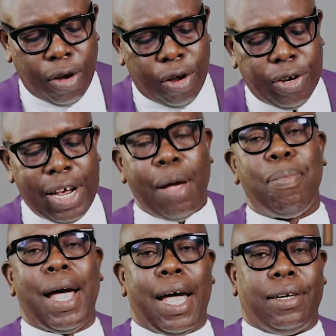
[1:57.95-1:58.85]
On their
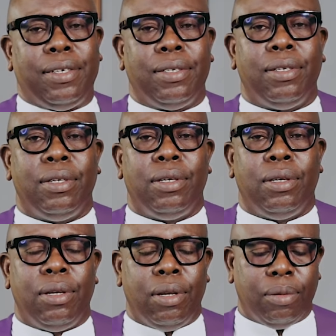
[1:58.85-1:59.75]
part,
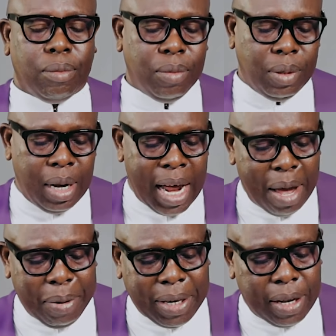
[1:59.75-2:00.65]
the
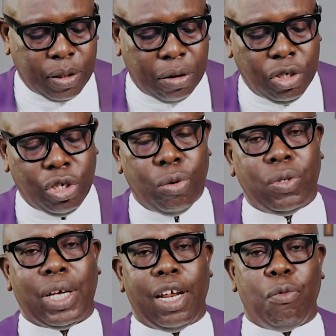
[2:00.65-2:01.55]
inhabitants of
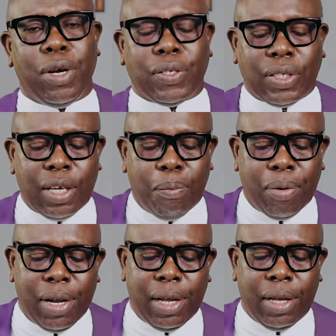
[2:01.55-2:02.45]
Jerusalem were
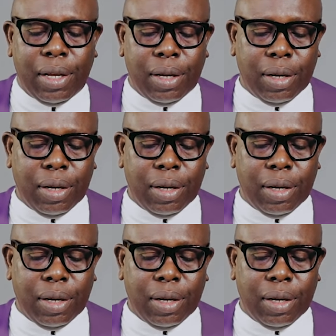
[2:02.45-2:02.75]
simply